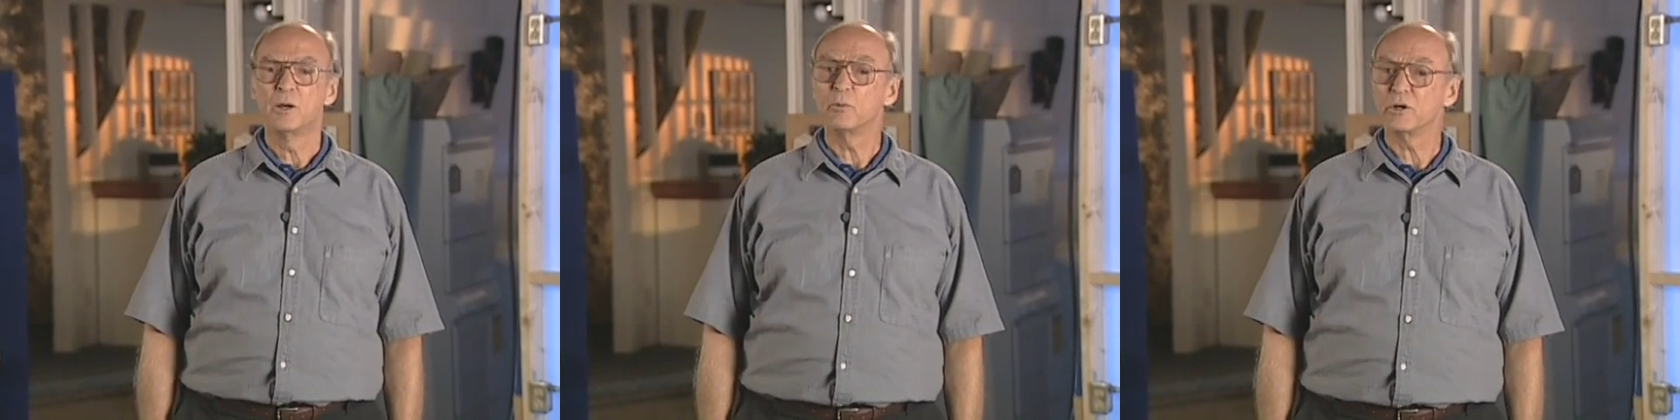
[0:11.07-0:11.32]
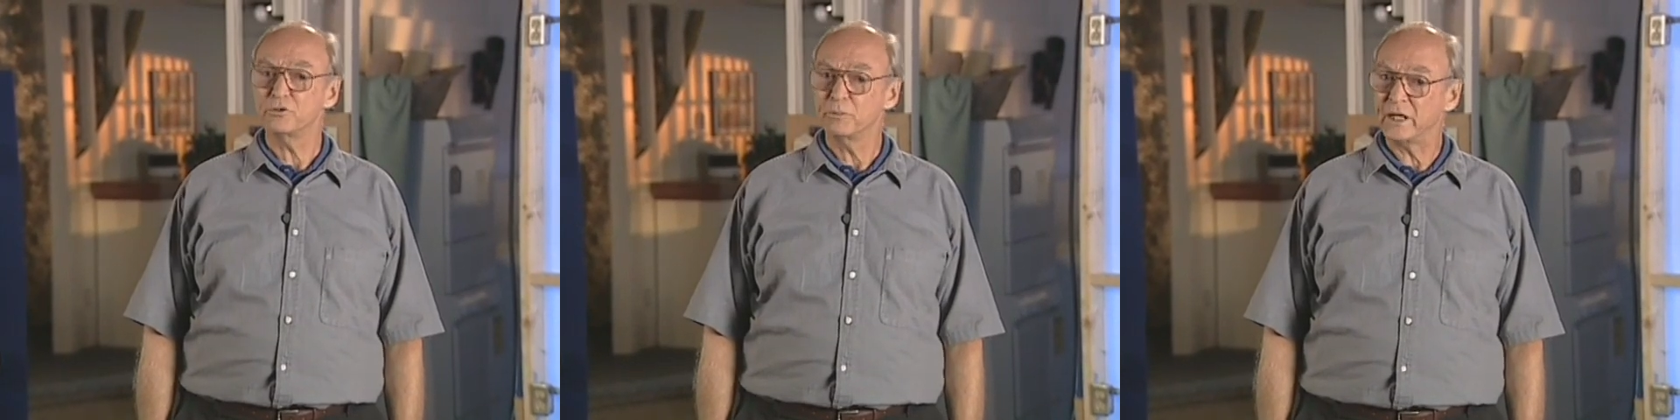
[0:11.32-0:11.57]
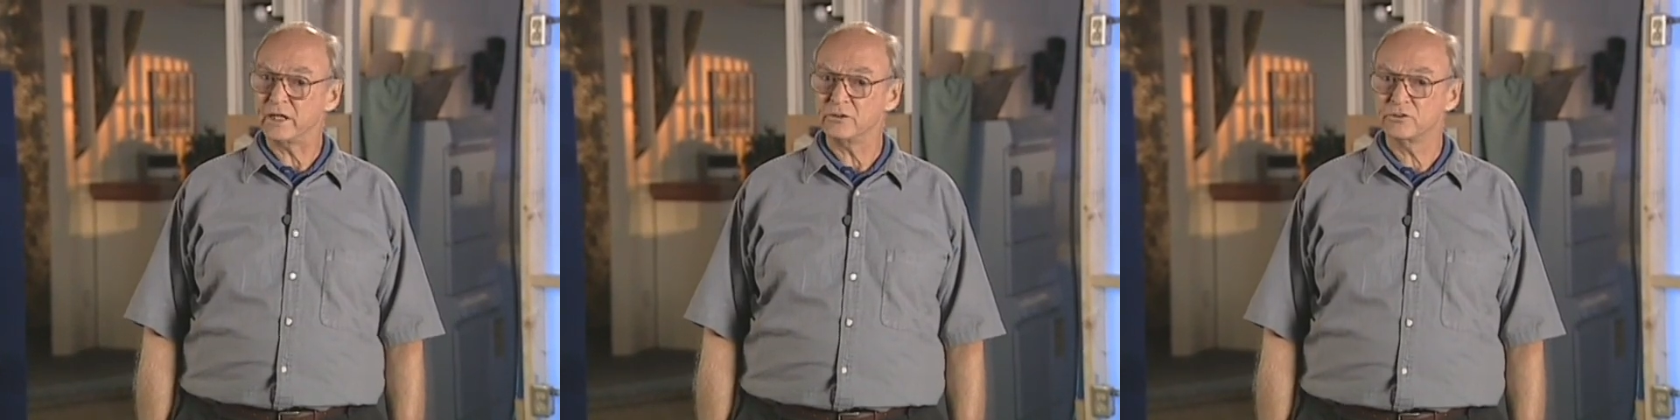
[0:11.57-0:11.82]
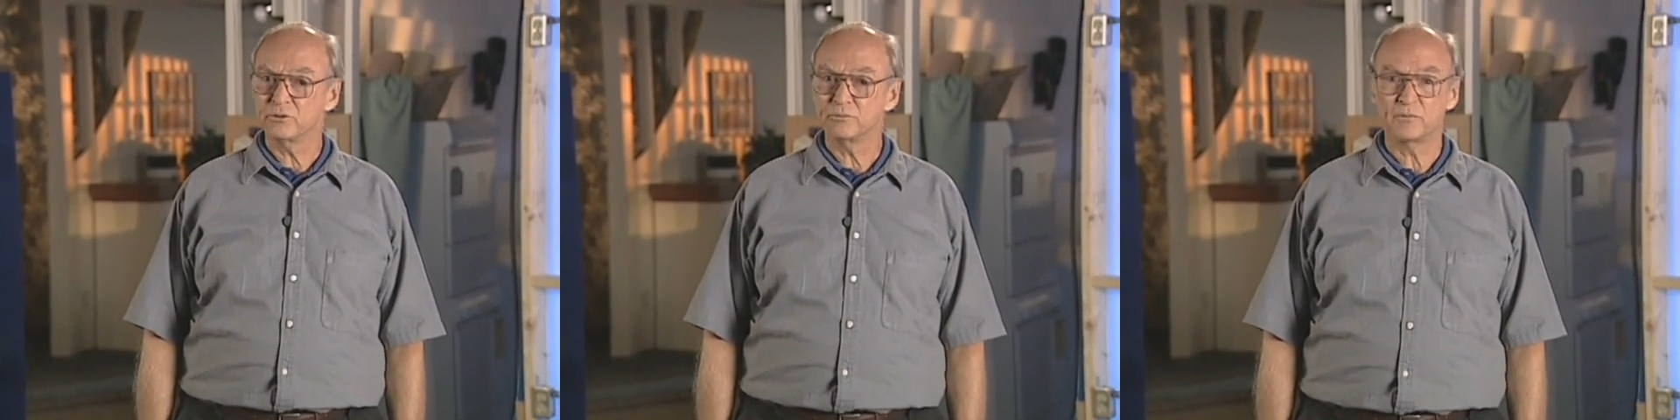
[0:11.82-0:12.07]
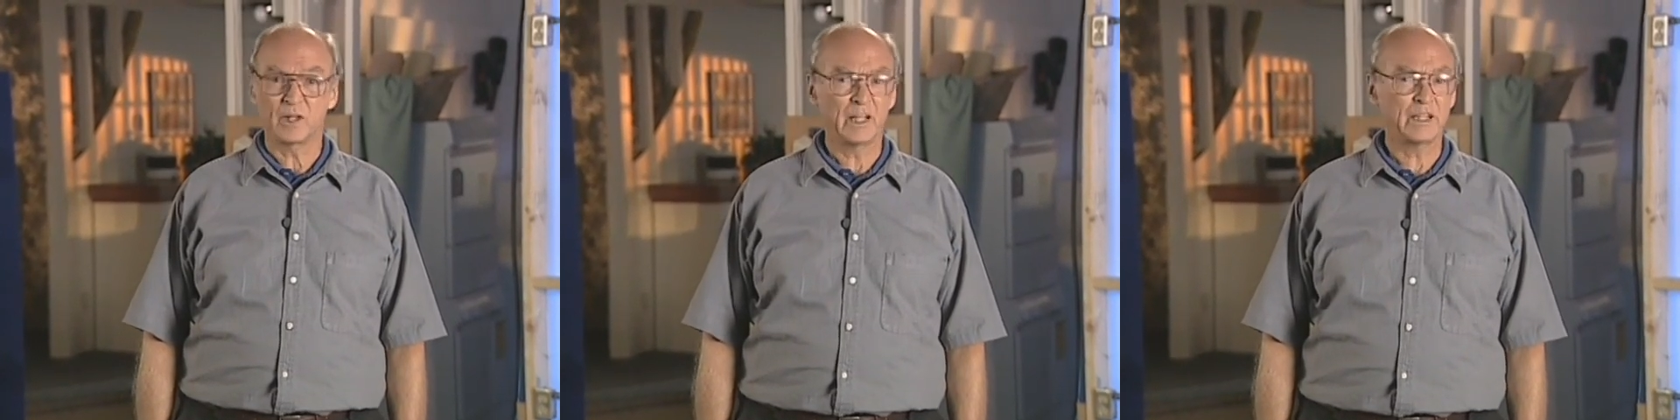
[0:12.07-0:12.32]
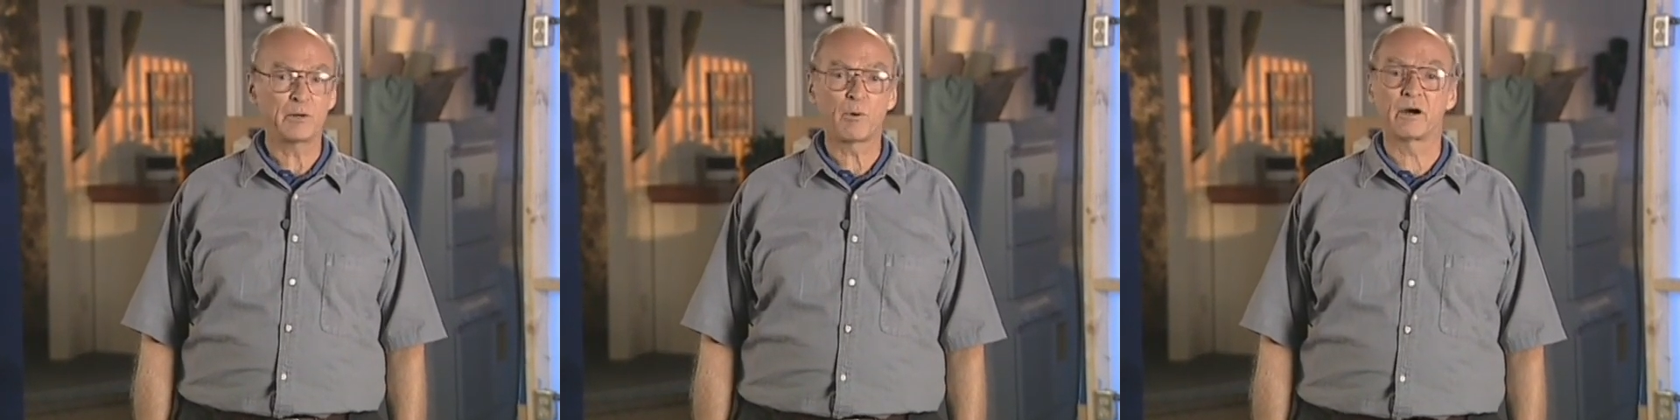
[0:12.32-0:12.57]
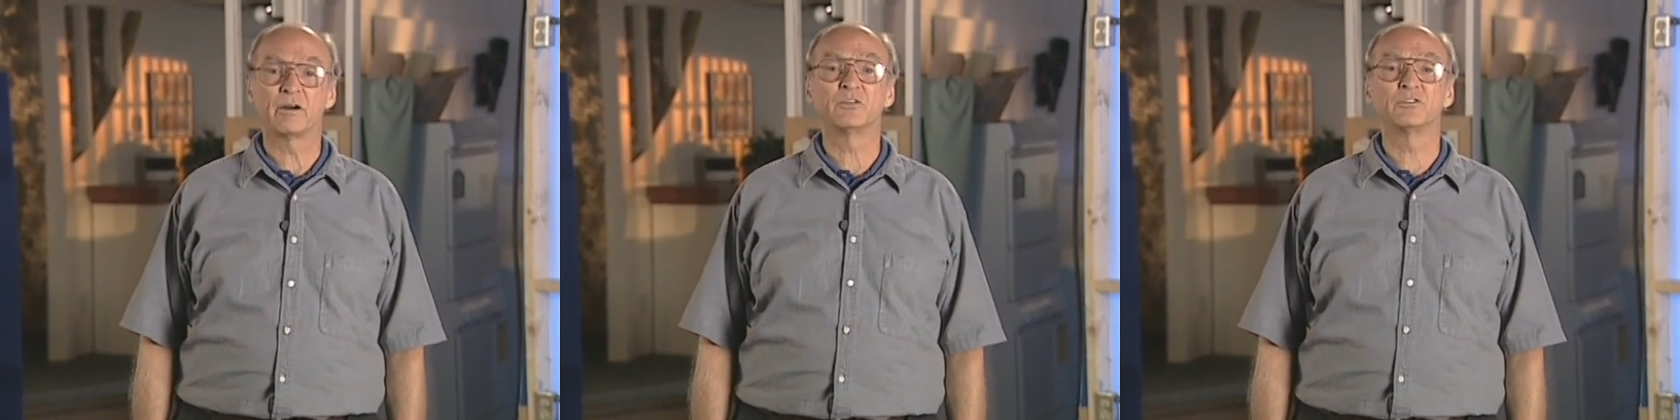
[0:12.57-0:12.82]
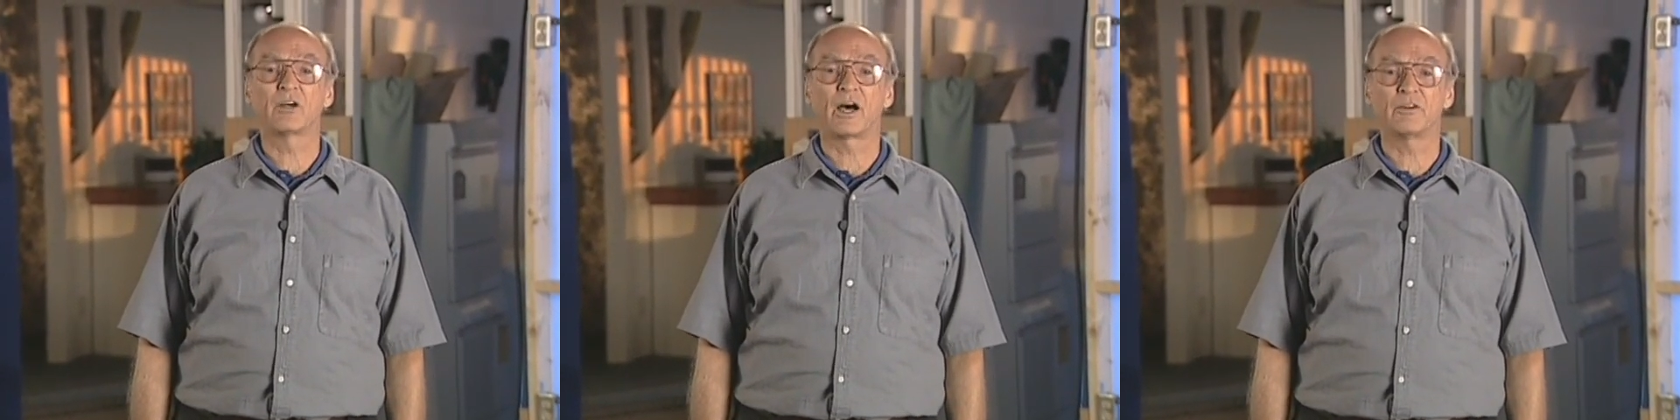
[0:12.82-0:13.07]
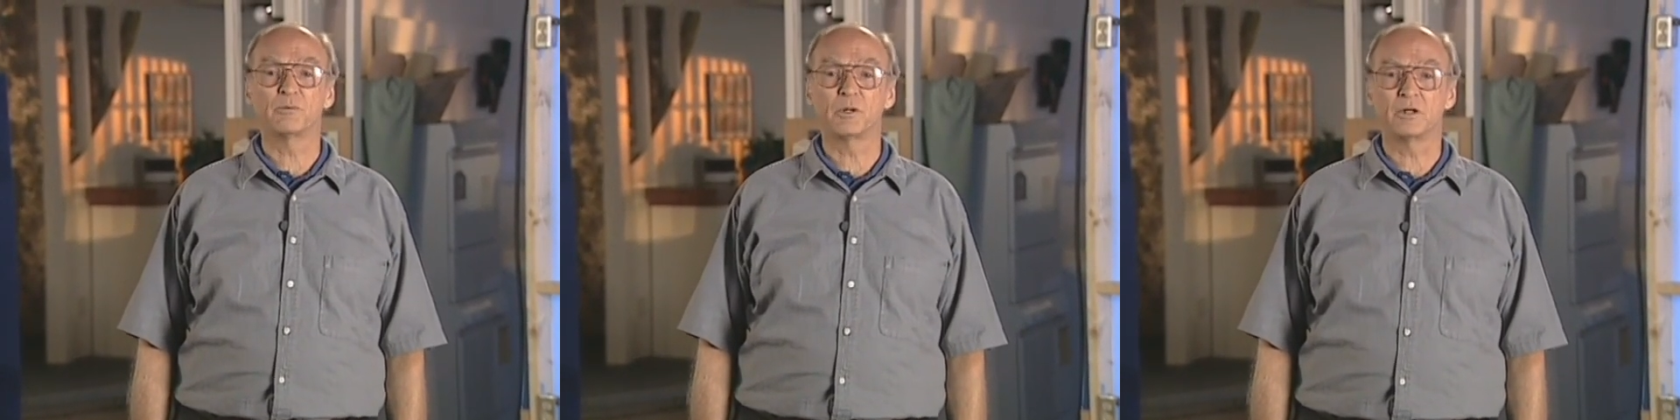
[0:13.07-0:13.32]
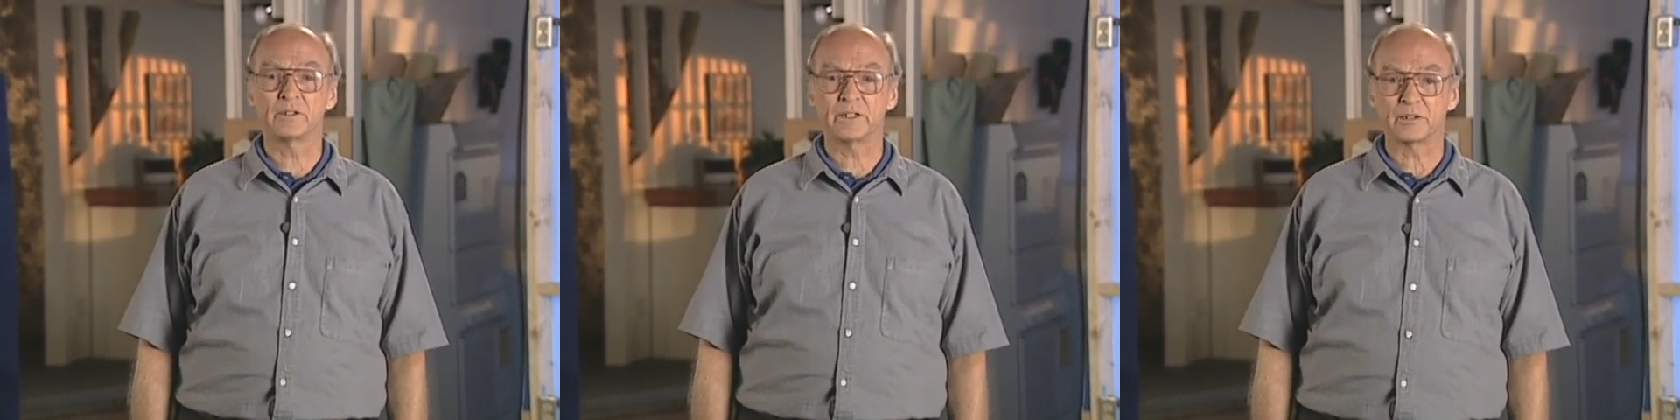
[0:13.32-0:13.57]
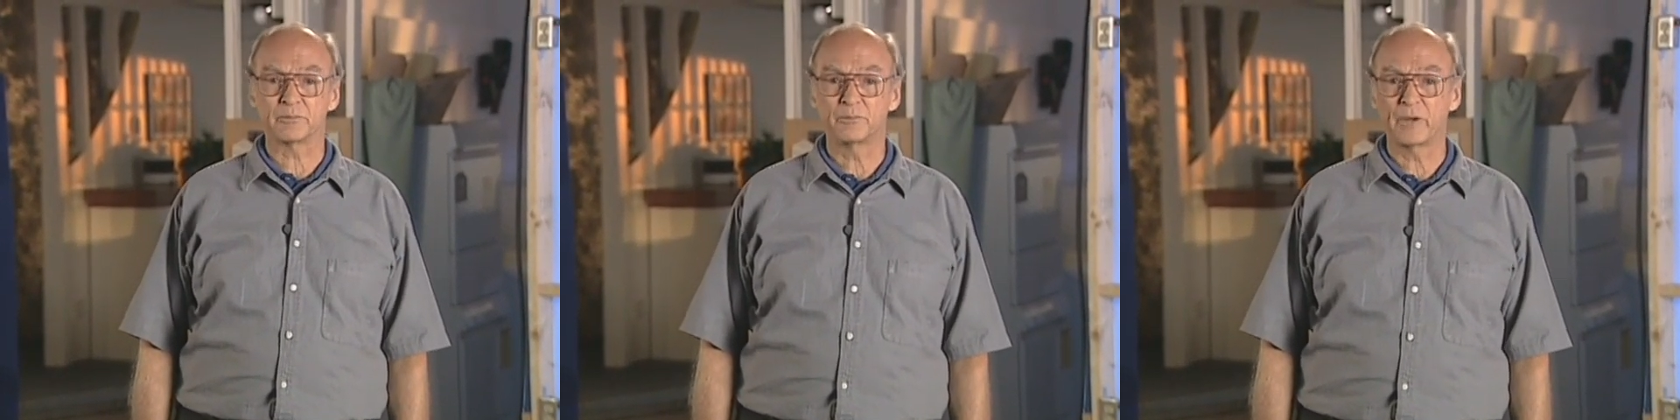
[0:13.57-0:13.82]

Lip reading: which means anywhere inside the building